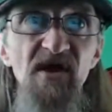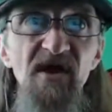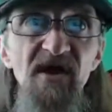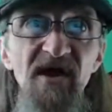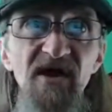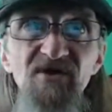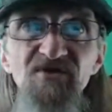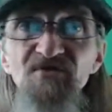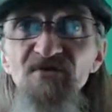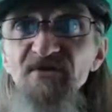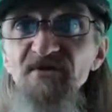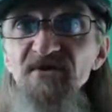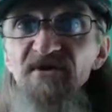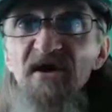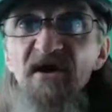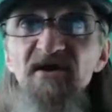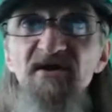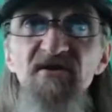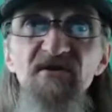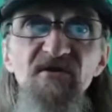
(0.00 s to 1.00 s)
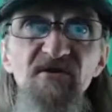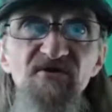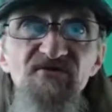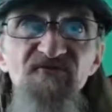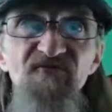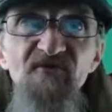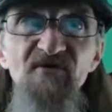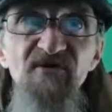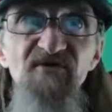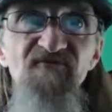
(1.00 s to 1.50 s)
Actually, it kind of looks
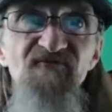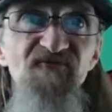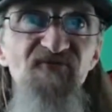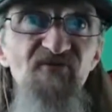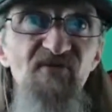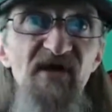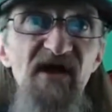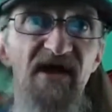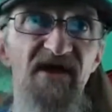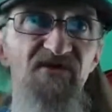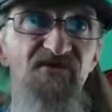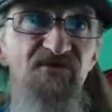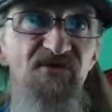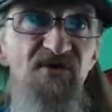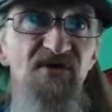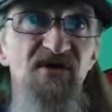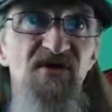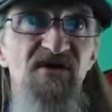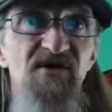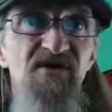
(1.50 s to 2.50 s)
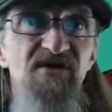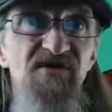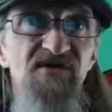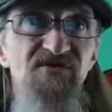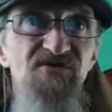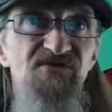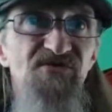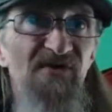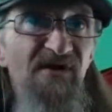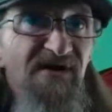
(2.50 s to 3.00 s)
very flat today.
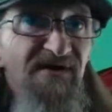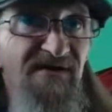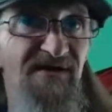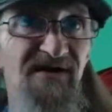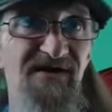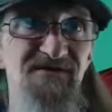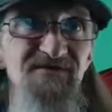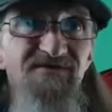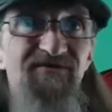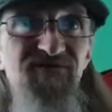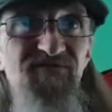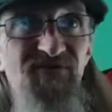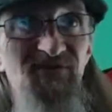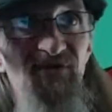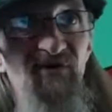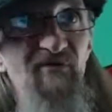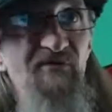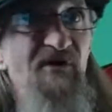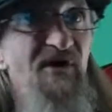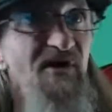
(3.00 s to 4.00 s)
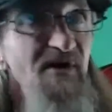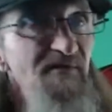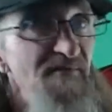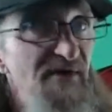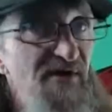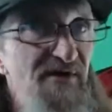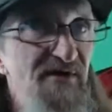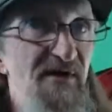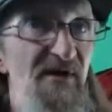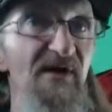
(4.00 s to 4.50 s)
I don't even know why,
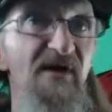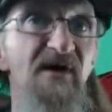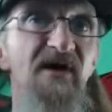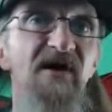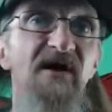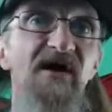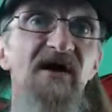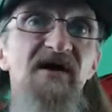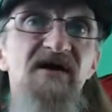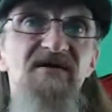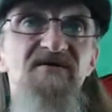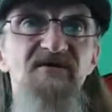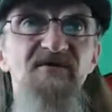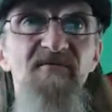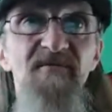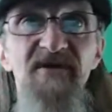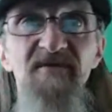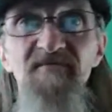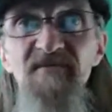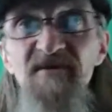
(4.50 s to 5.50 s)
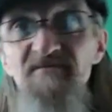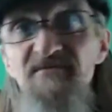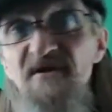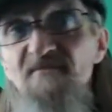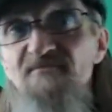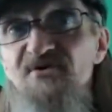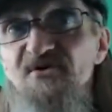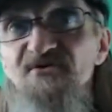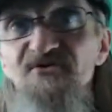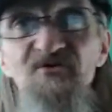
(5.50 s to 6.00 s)
man. I don't know, man. Maybe
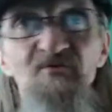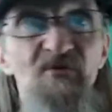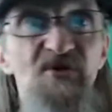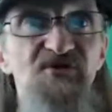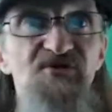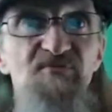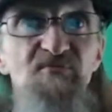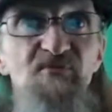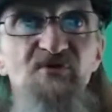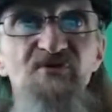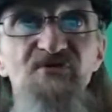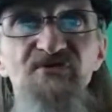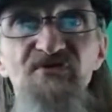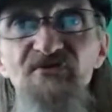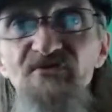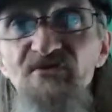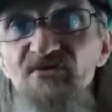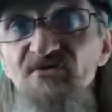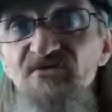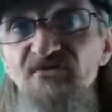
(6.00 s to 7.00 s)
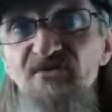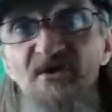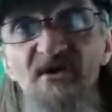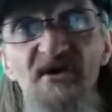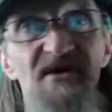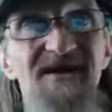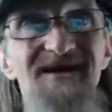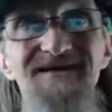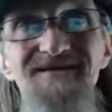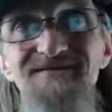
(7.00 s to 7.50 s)
I put too much mousse in this
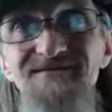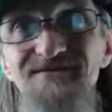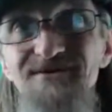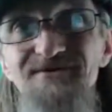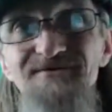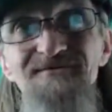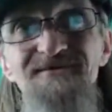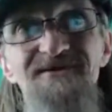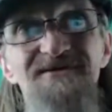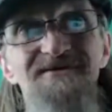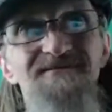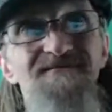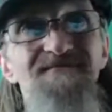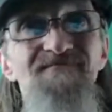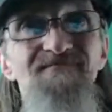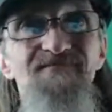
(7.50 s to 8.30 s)
side. I don't know, man.